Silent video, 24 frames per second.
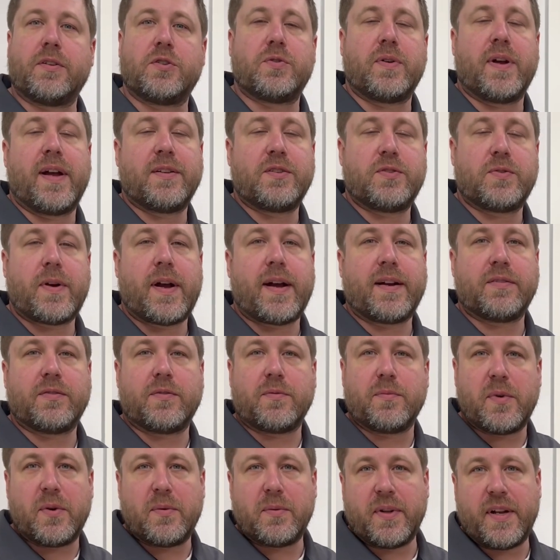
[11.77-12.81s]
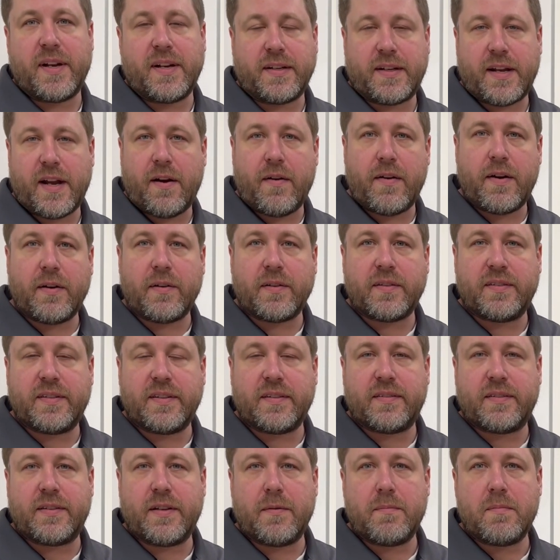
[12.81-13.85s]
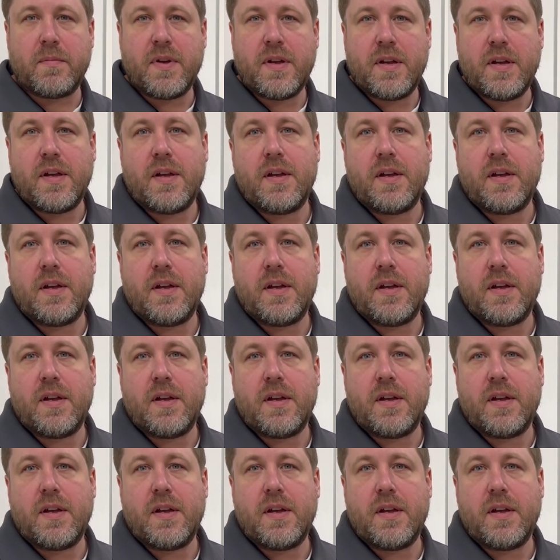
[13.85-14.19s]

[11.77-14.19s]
TransTrax remote lane carrier system.